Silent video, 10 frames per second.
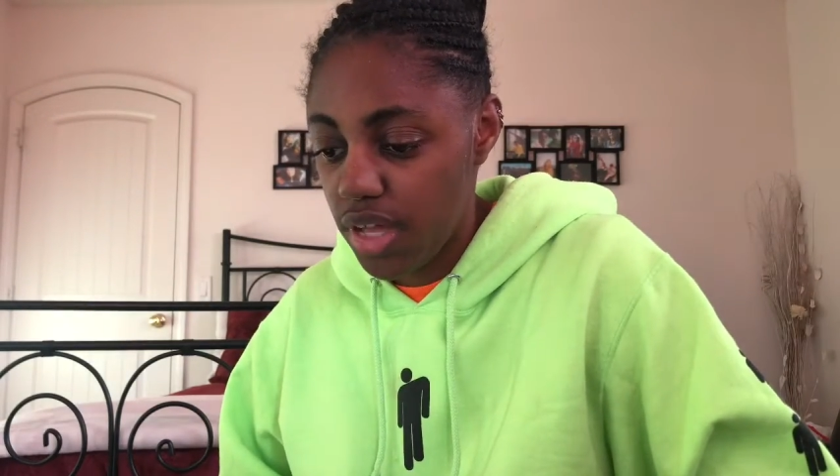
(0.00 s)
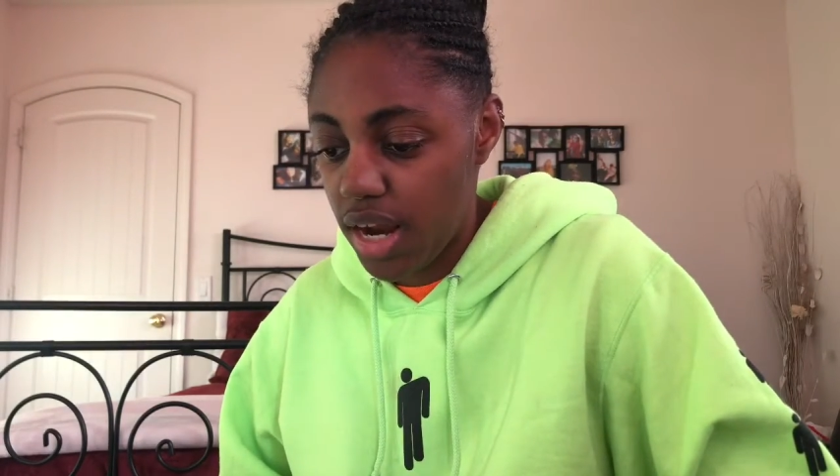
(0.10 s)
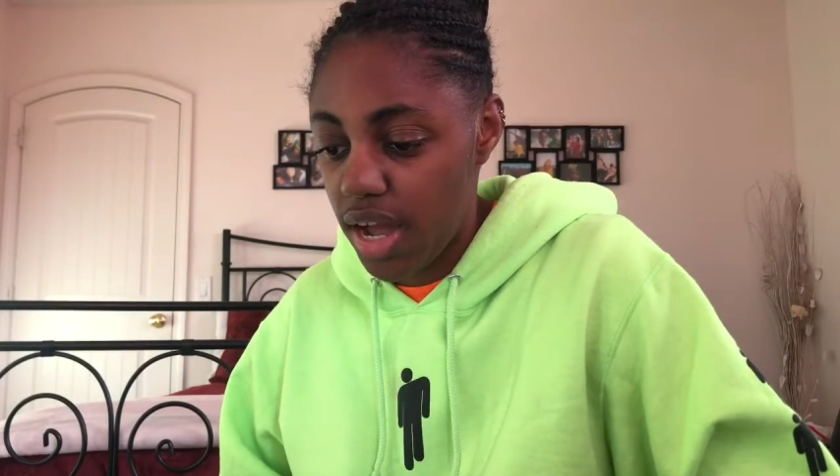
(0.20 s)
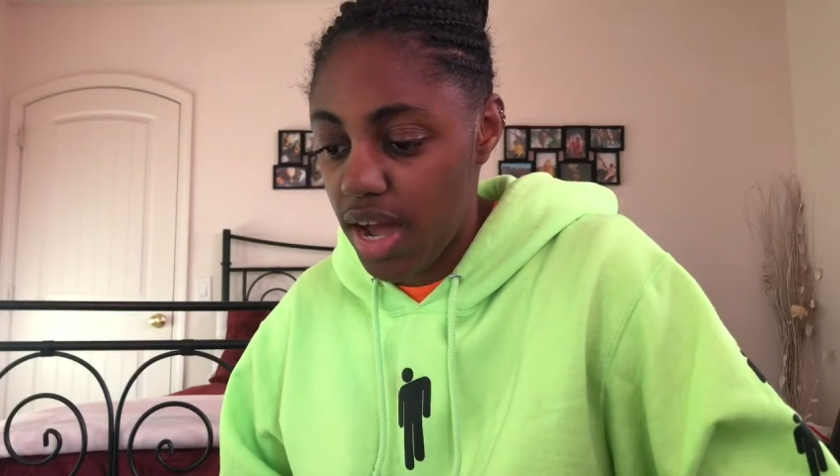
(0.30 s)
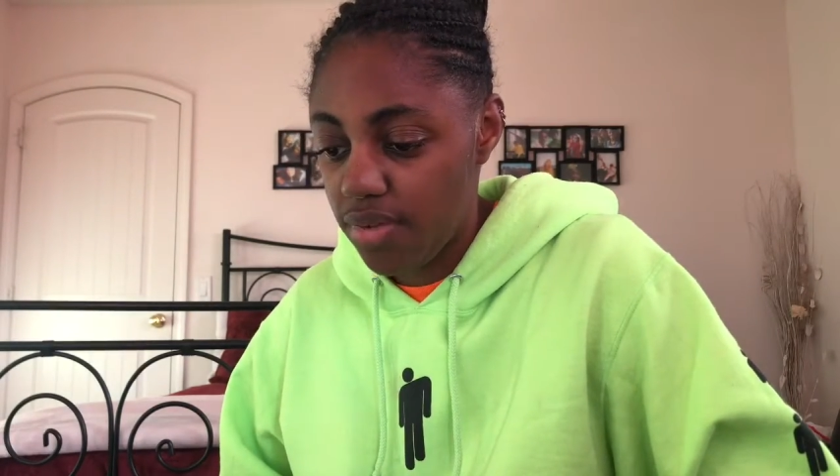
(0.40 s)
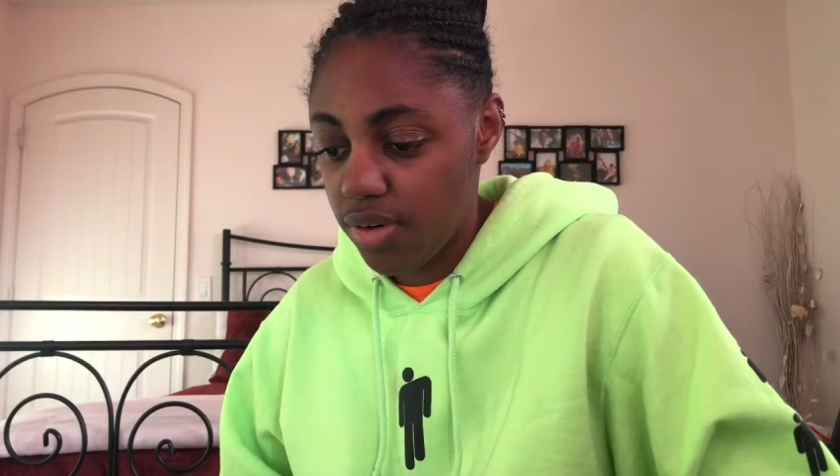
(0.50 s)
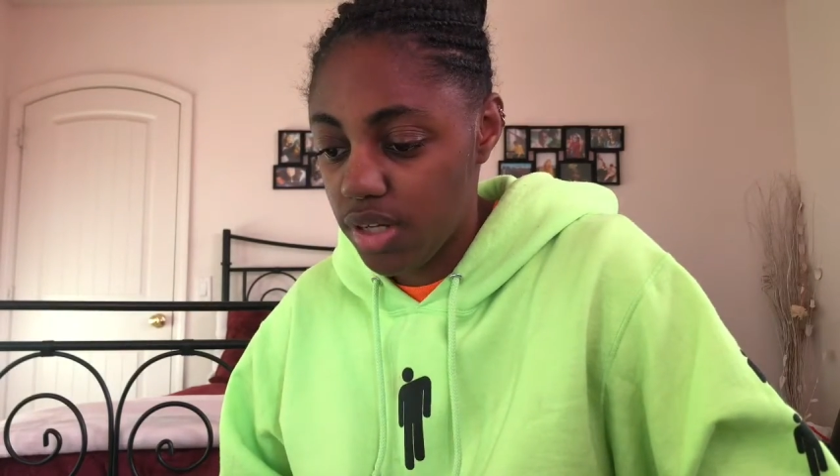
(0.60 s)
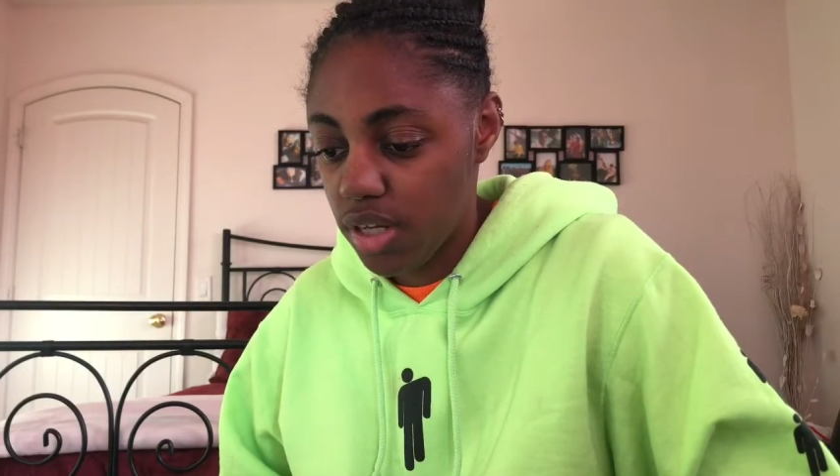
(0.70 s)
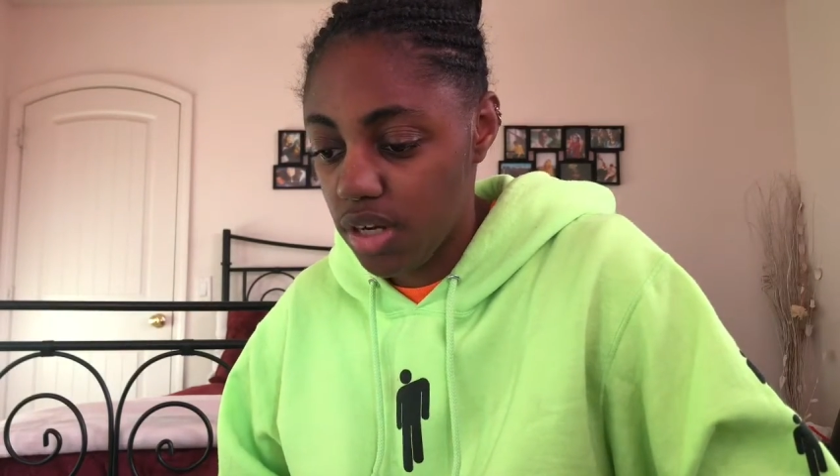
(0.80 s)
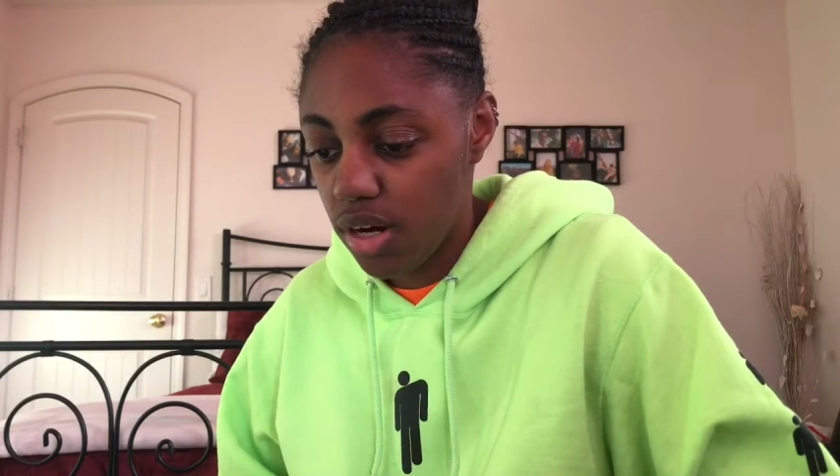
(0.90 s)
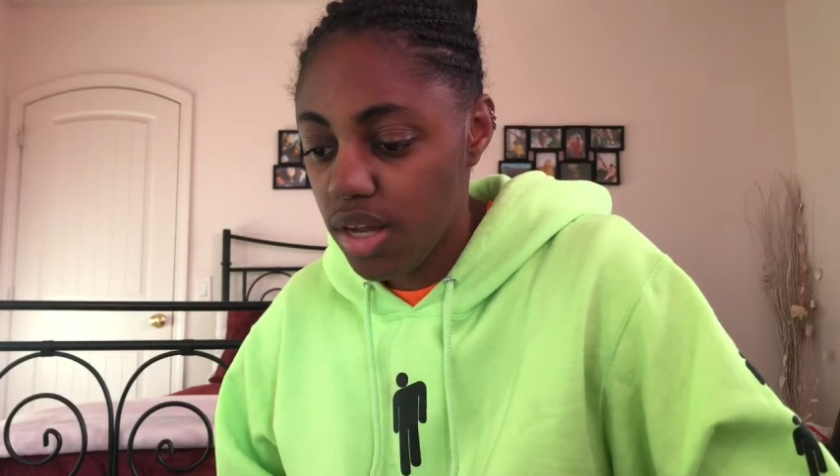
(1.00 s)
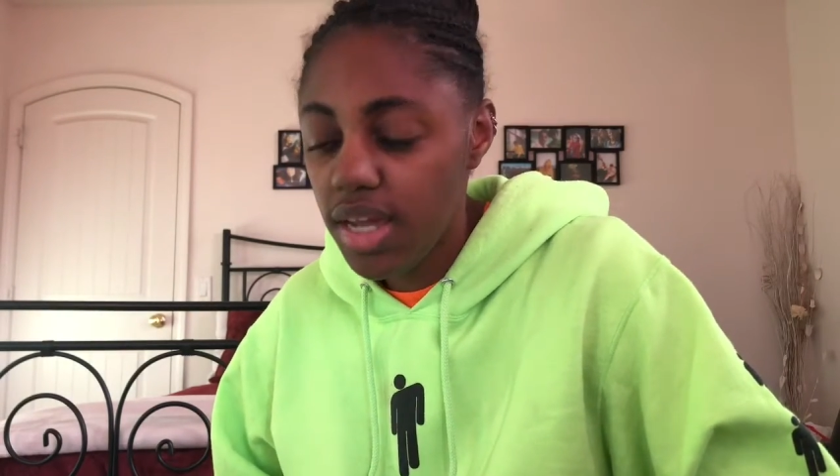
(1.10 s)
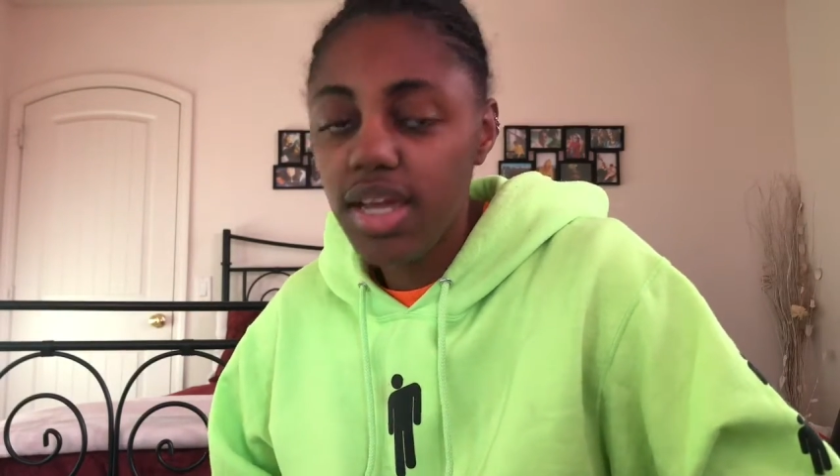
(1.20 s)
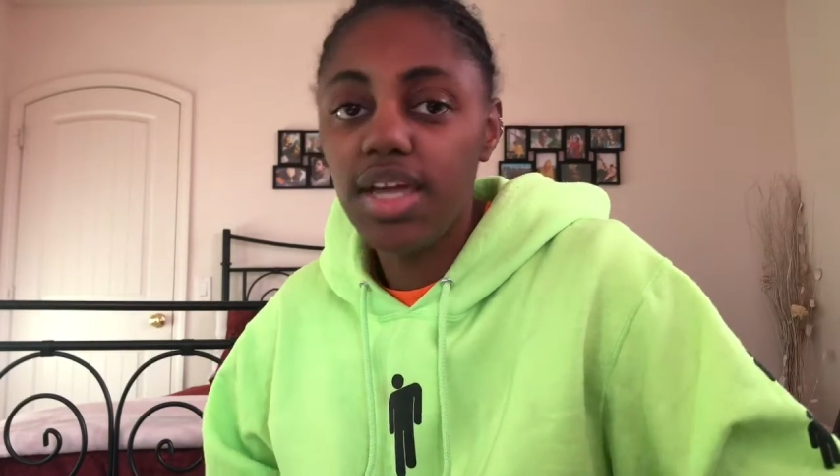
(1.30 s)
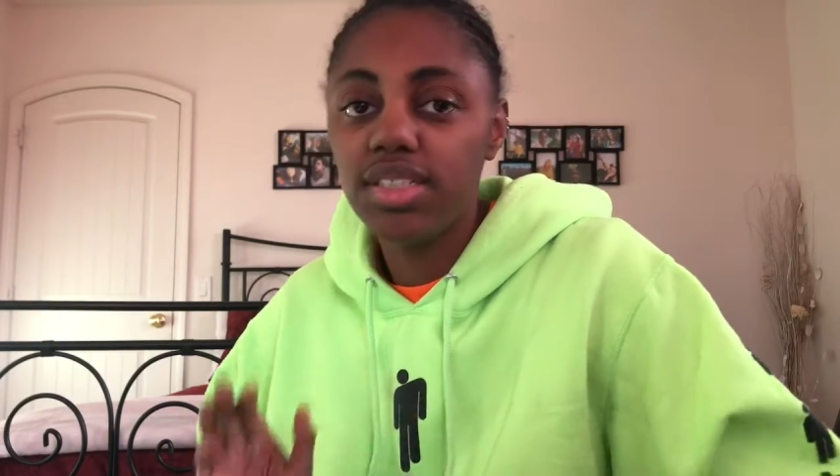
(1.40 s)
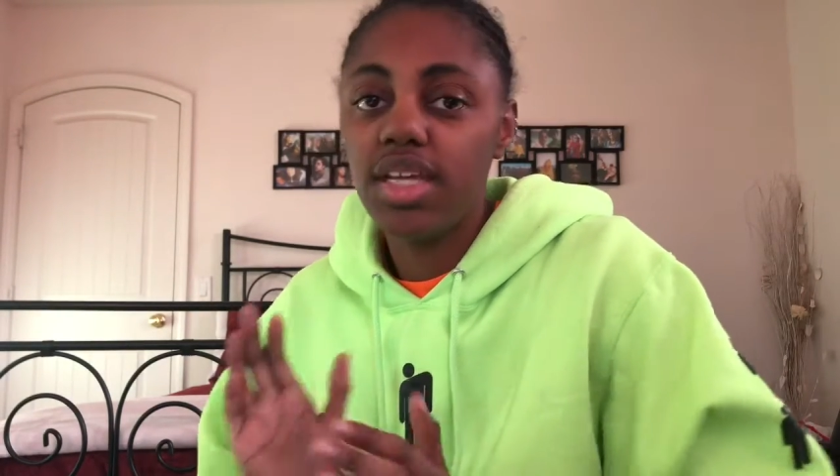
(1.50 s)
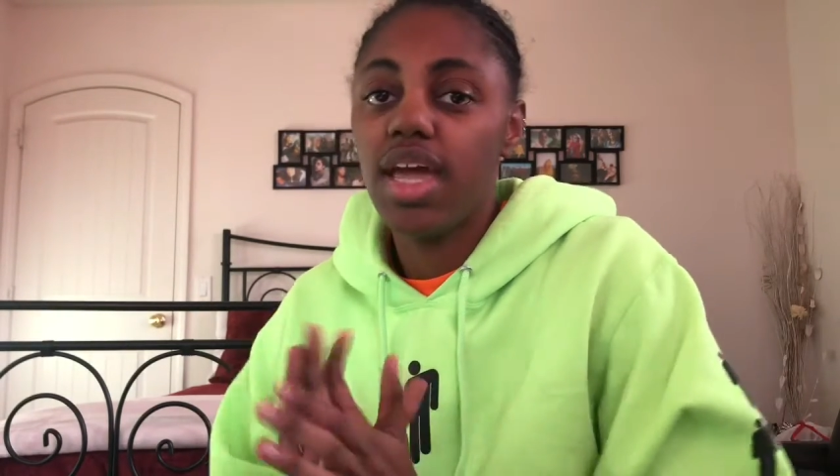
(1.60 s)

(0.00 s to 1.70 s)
that I have on here is